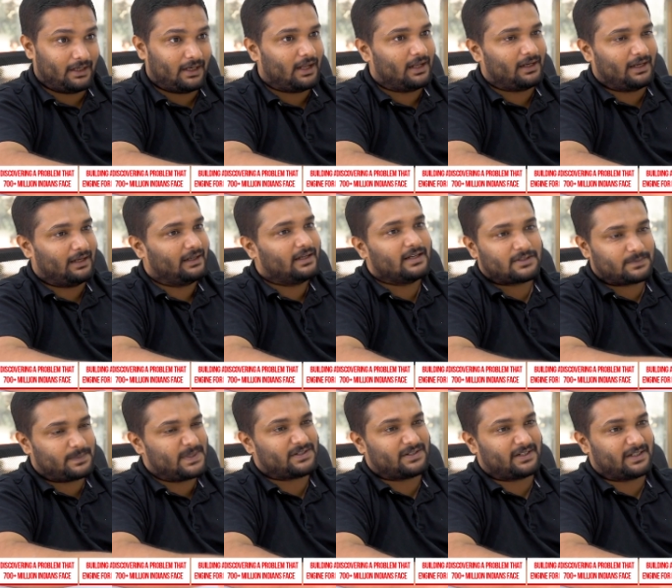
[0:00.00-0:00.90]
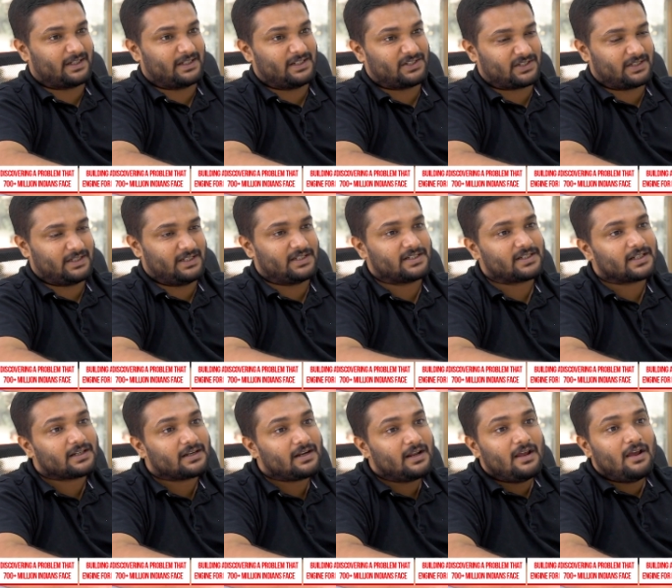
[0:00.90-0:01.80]
uh, speech recognition
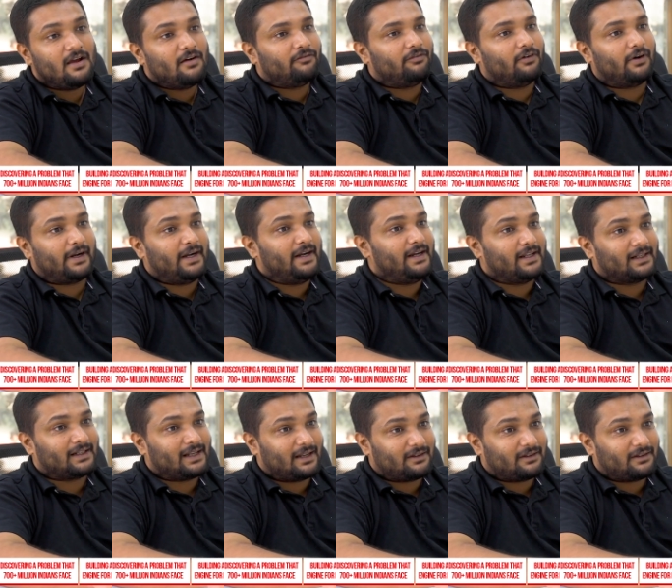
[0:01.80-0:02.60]
engine for Indian